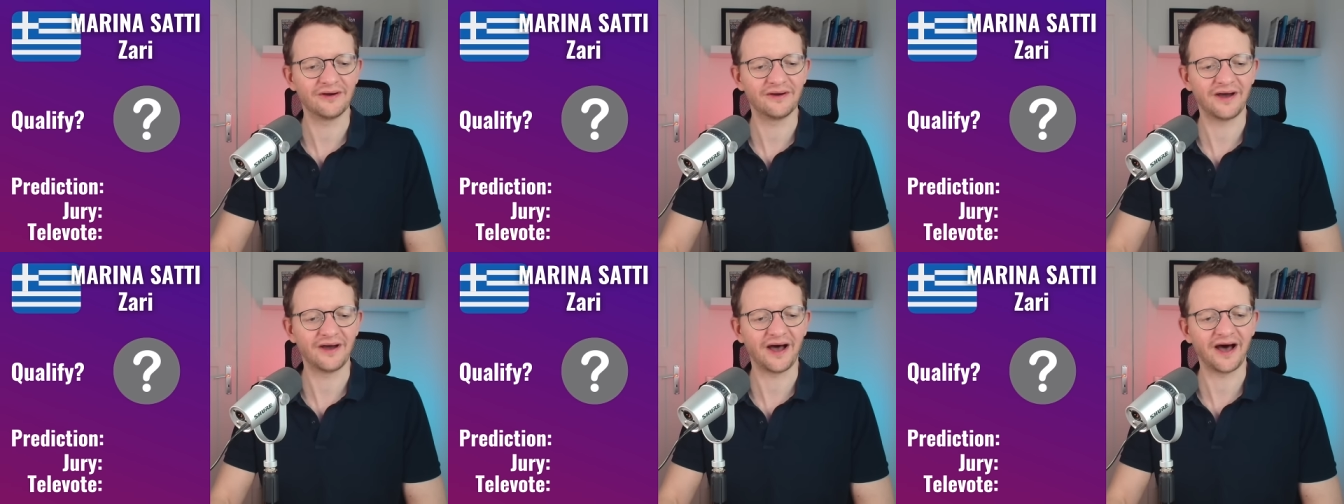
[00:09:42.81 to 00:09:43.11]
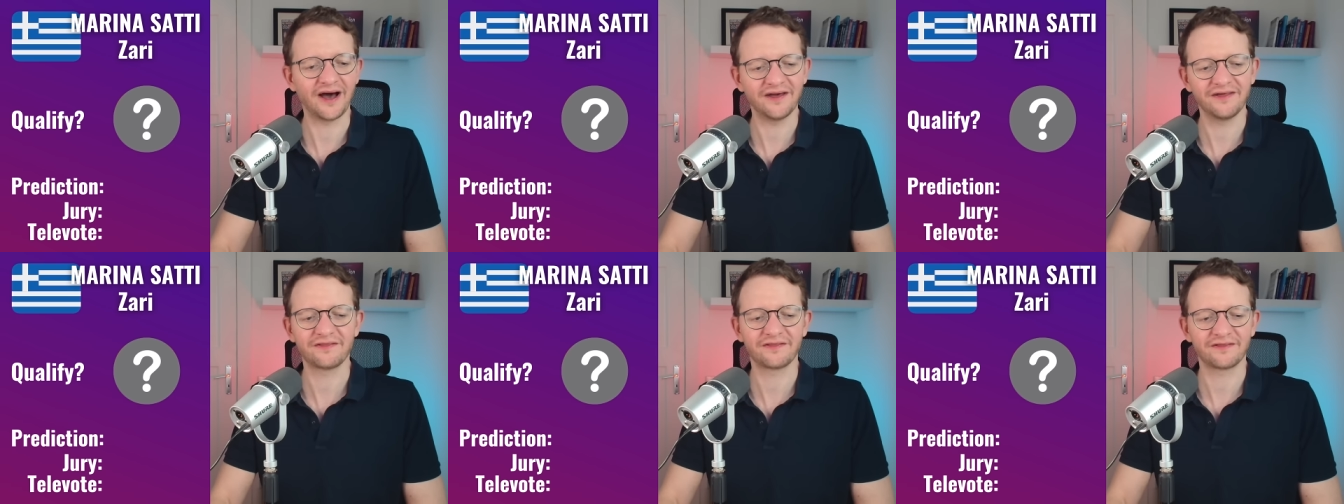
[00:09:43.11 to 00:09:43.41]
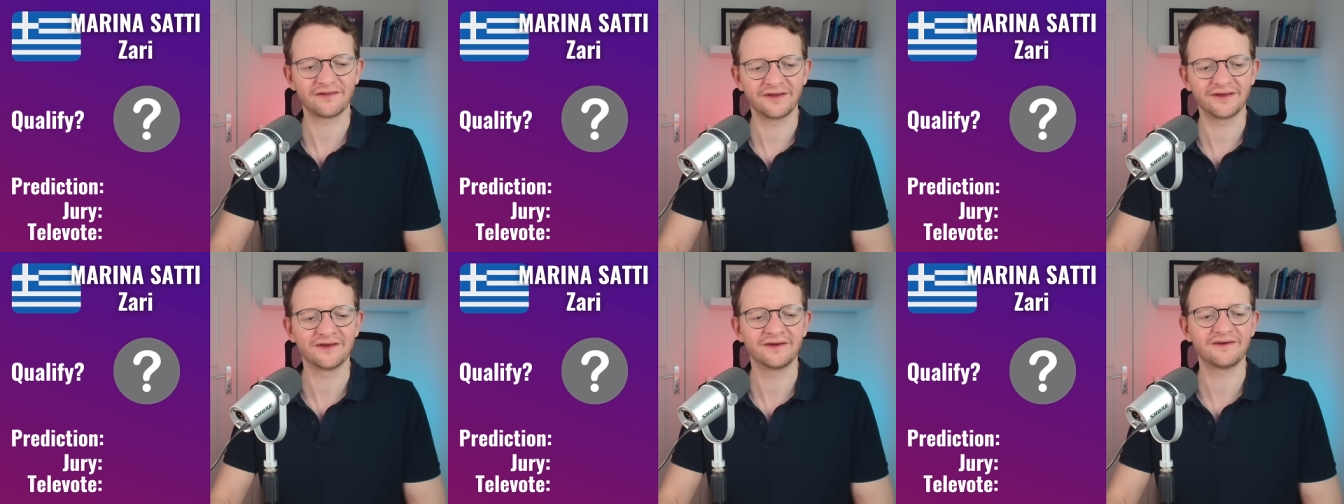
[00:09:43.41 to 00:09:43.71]
I
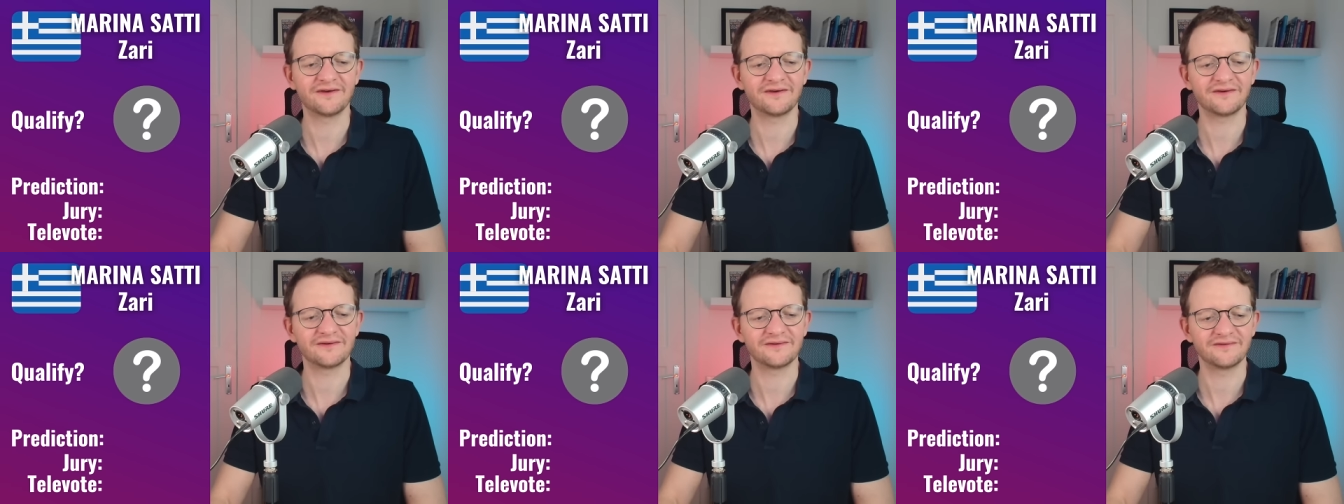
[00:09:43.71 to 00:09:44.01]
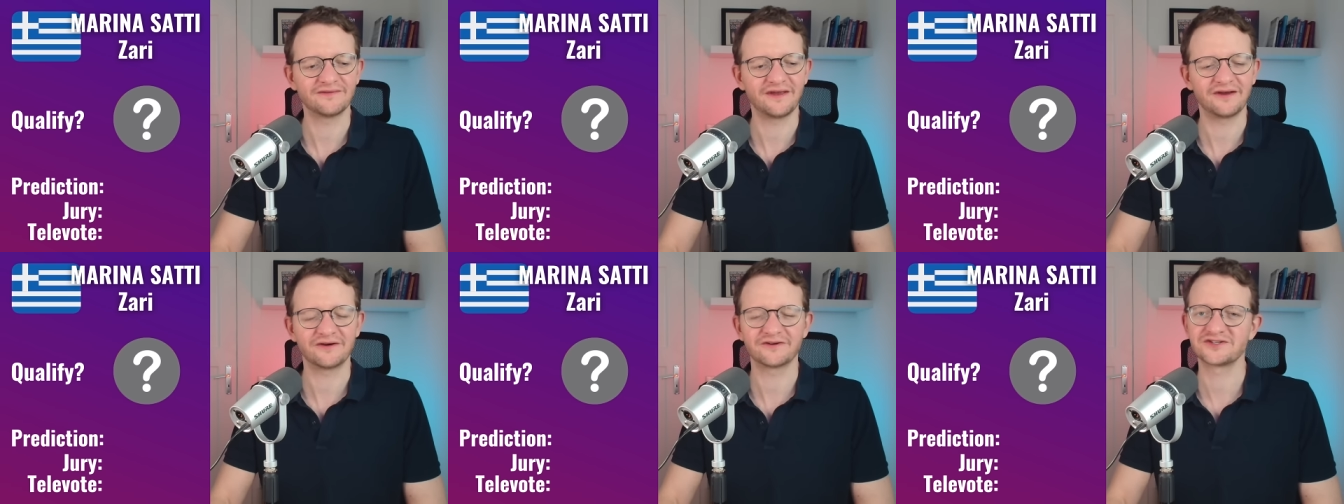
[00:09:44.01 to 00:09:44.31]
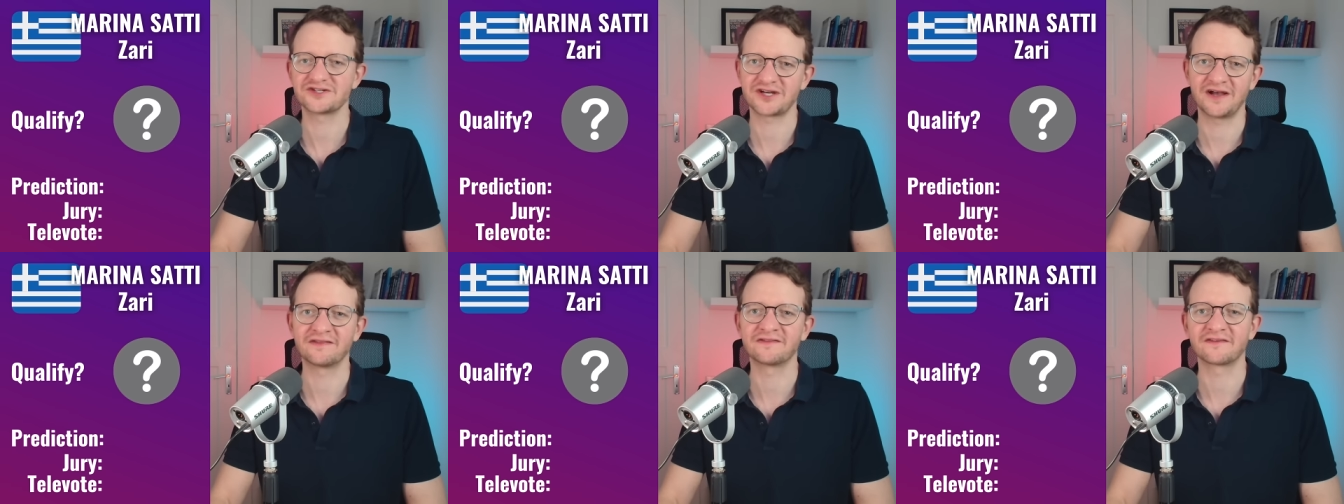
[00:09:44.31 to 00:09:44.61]
think their
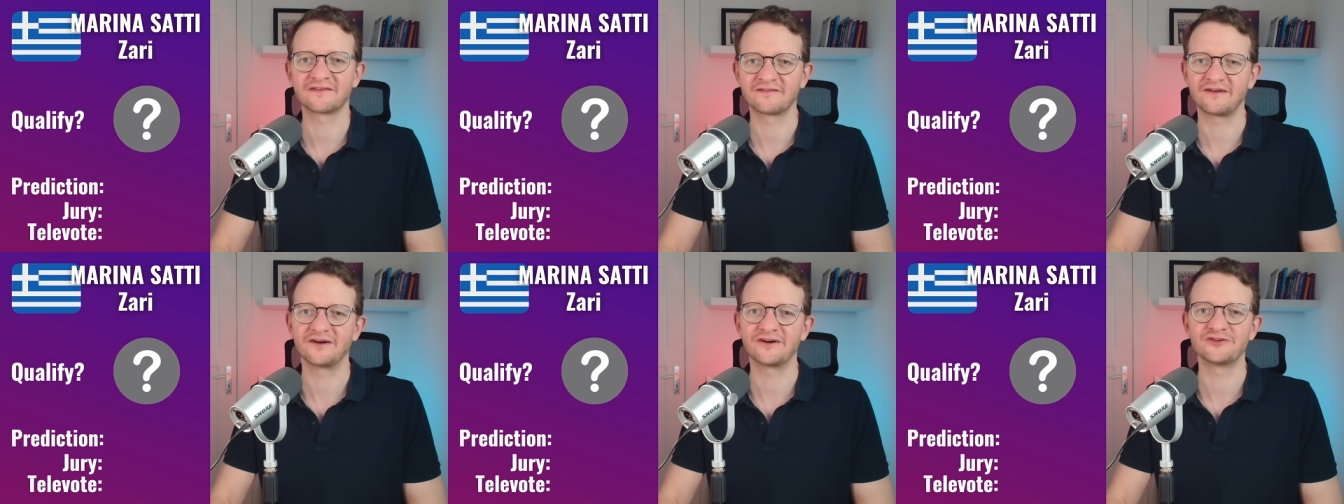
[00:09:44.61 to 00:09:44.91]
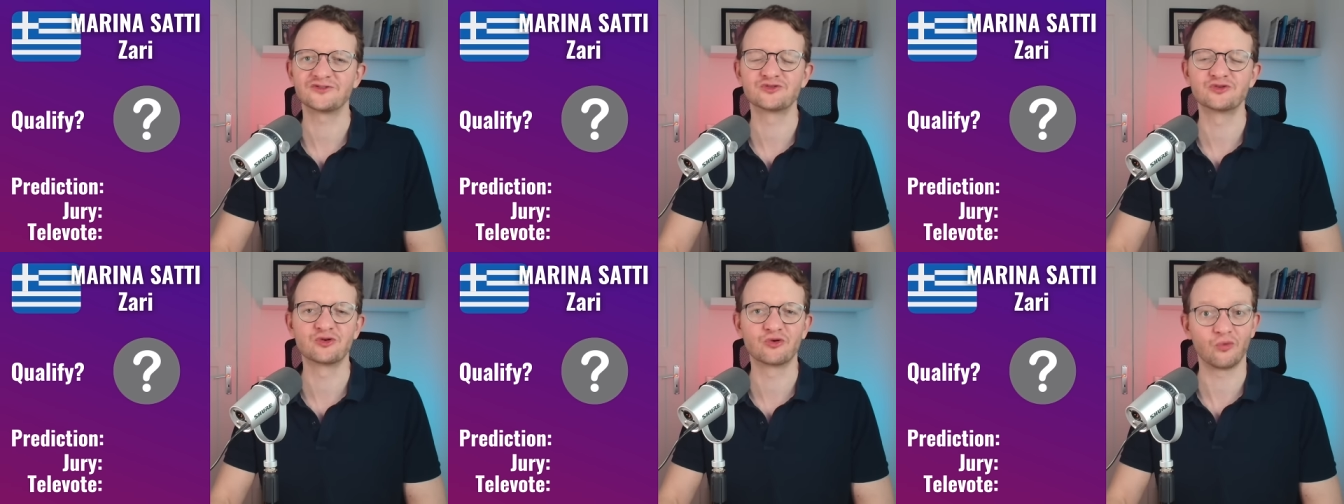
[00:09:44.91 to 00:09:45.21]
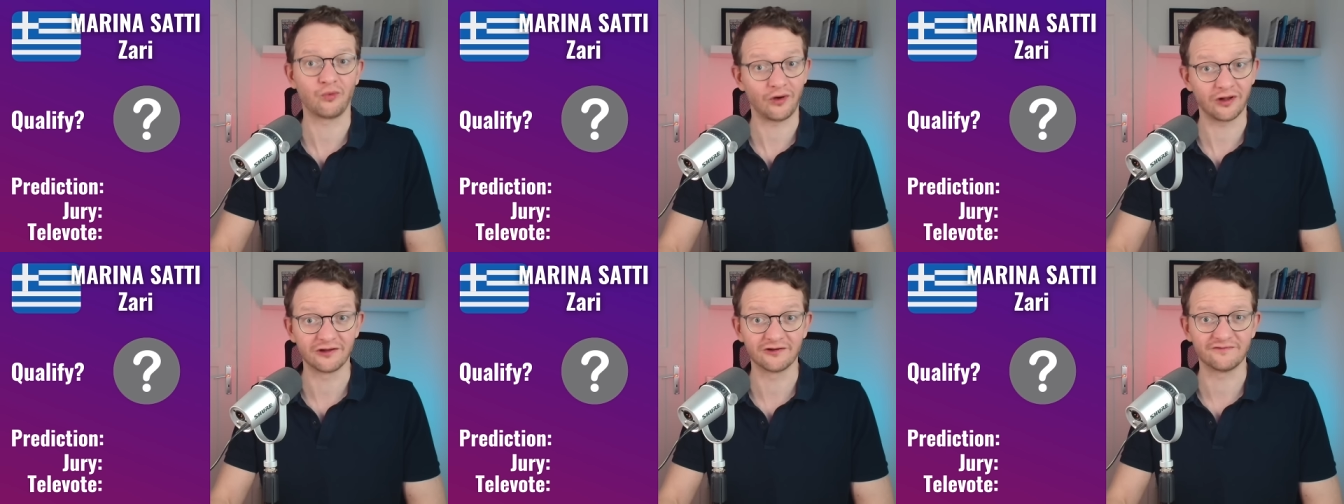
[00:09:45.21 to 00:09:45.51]
chances are to
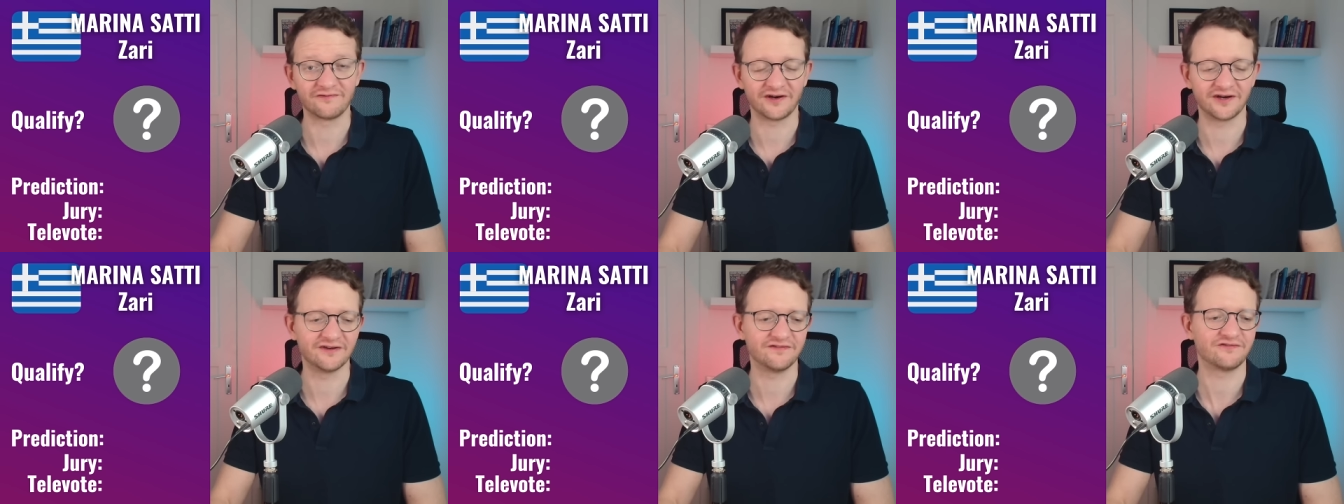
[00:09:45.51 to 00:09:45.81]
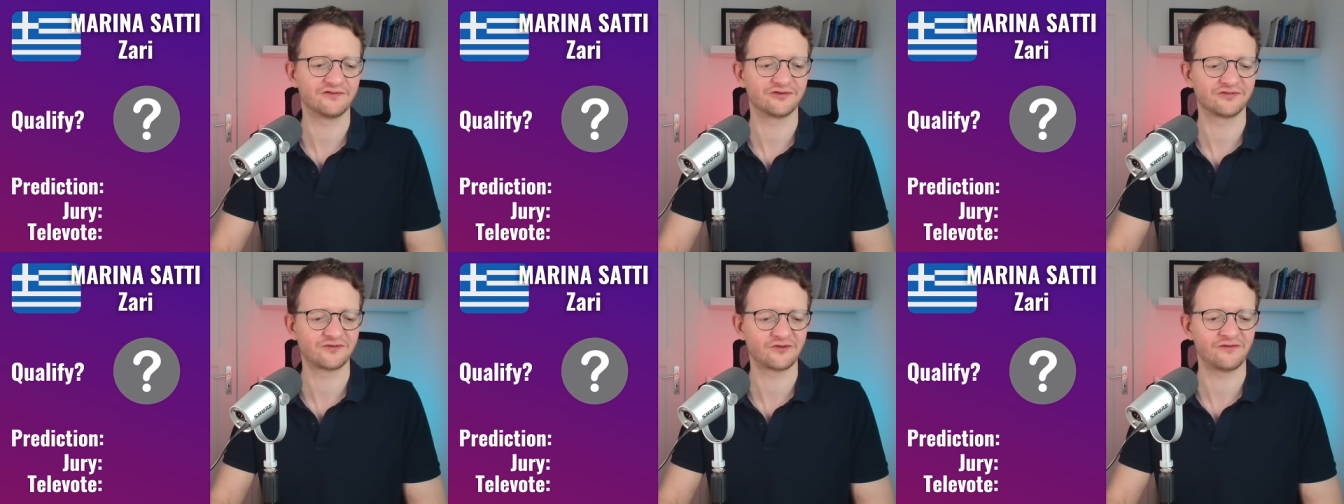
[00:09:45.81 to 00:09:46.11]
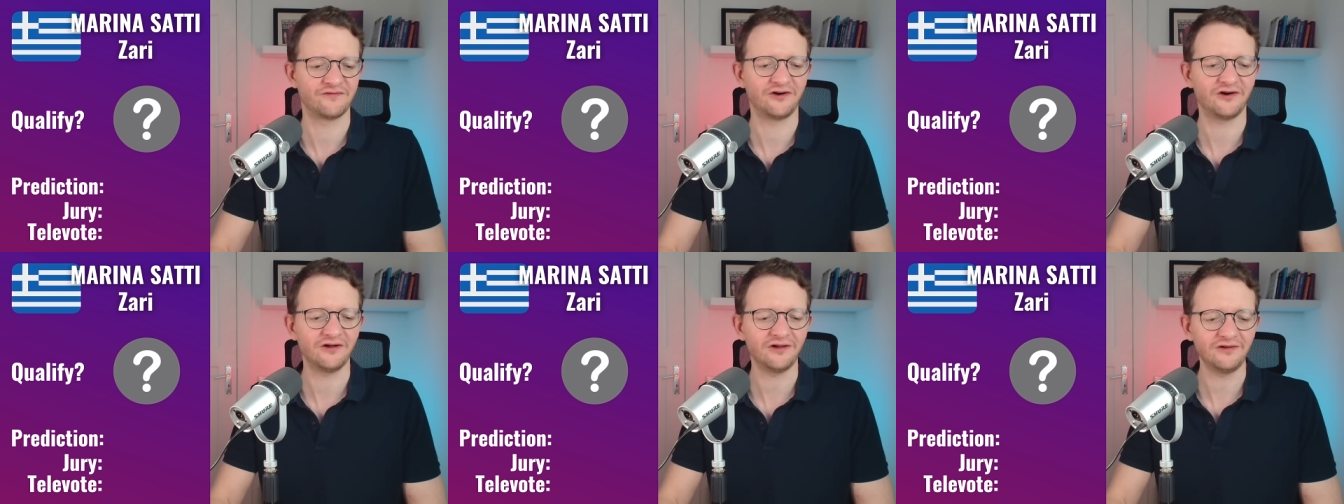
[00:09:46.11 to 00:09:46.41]
qualify, first of
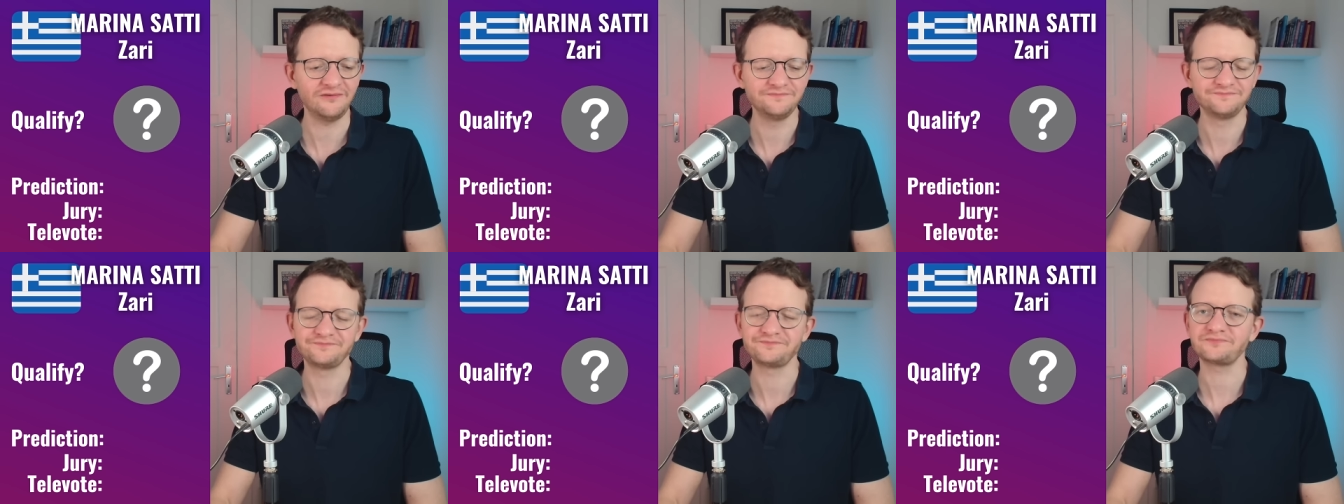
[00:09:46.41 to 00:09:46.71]
all.